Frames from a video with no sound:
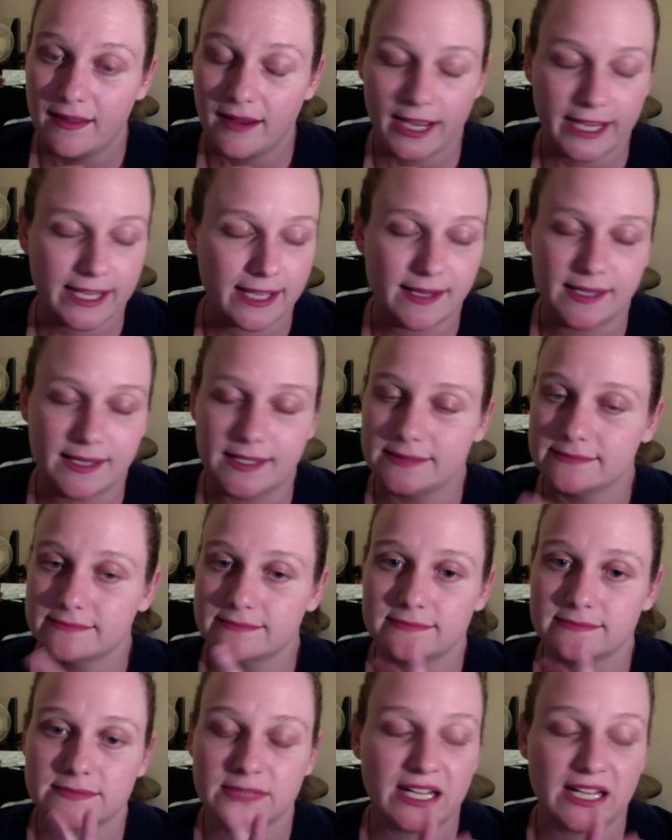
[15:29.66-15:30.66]
I can't.
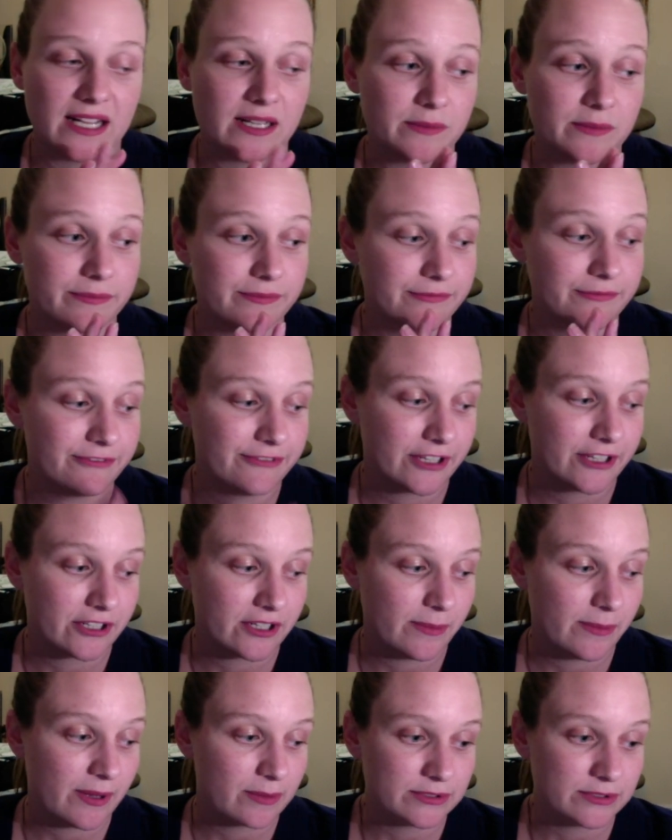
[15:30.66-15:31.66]
Fairy
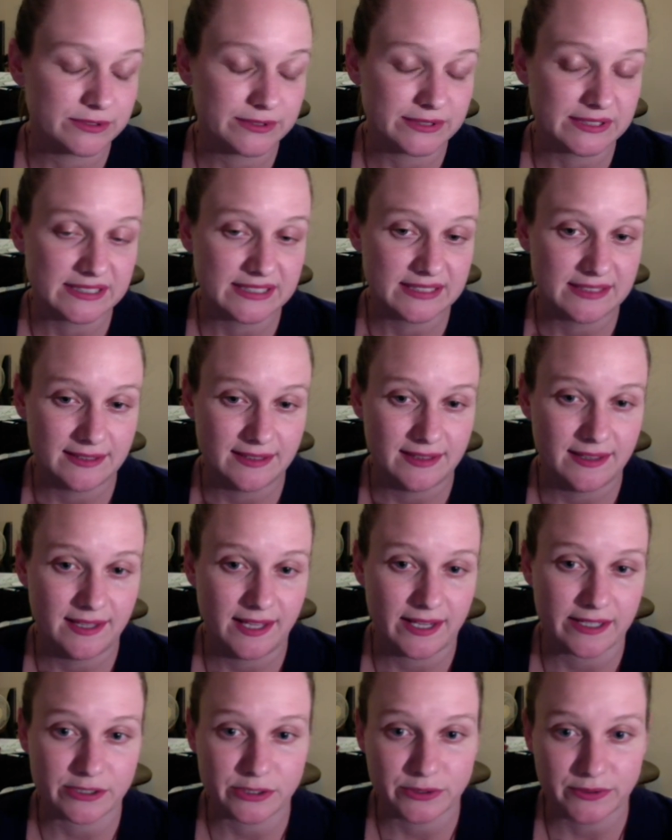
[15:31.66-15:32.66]
Bubbles, the
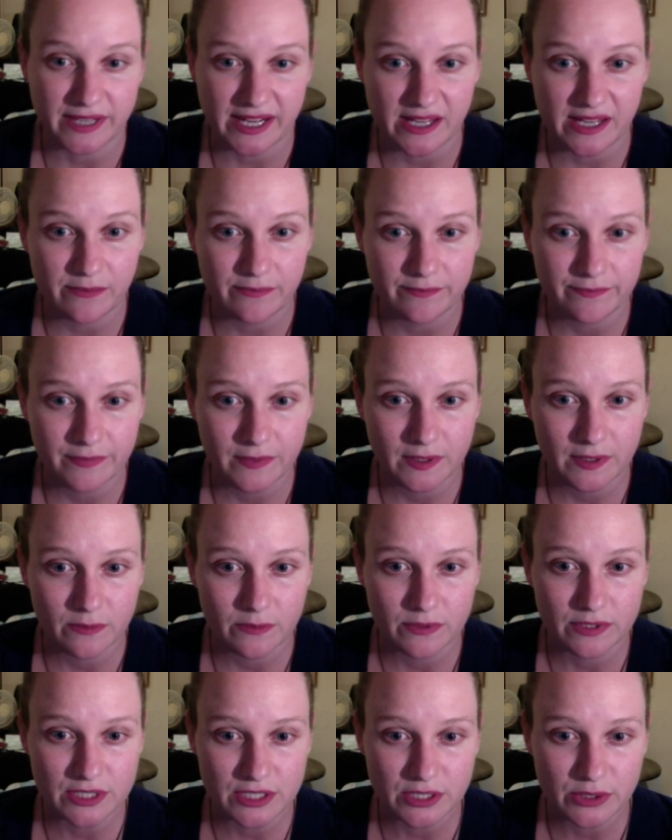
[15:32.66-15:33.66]
actual name,
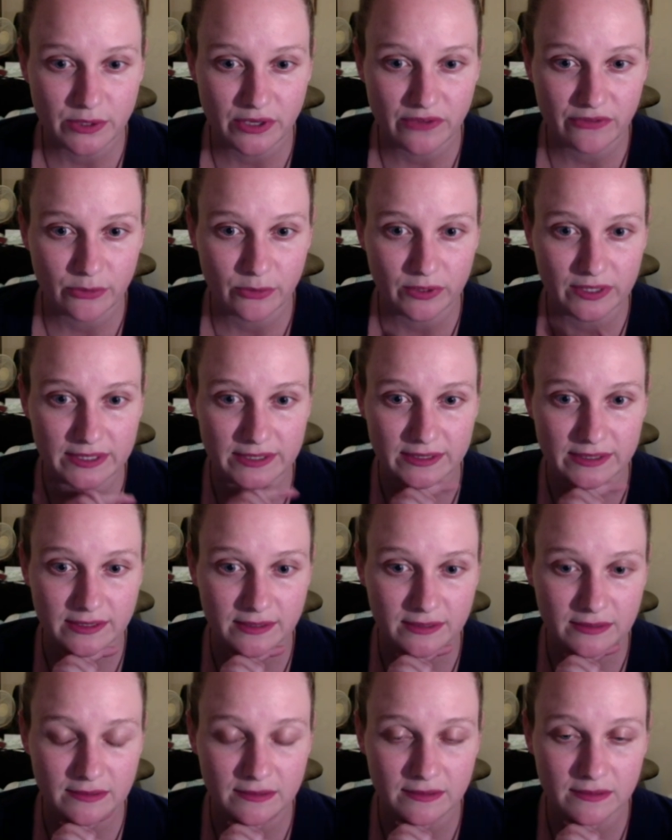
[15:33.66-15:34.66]
was
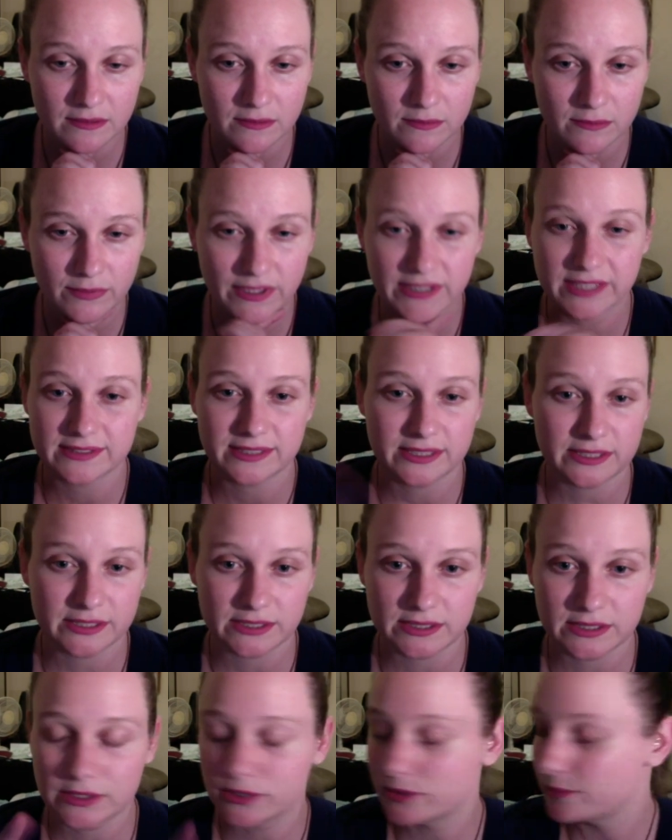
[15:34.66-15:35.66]
2/1 because I
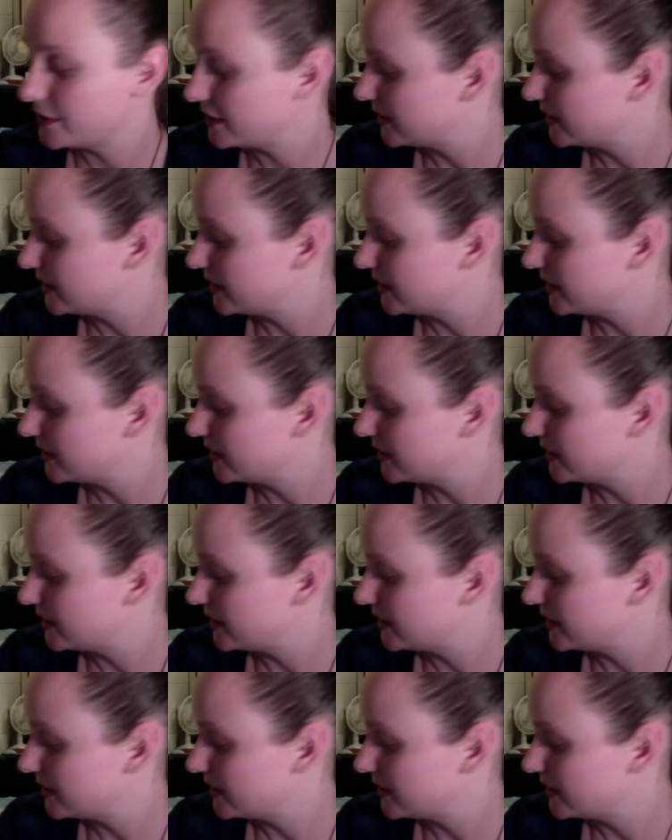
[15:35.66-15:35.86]
just looped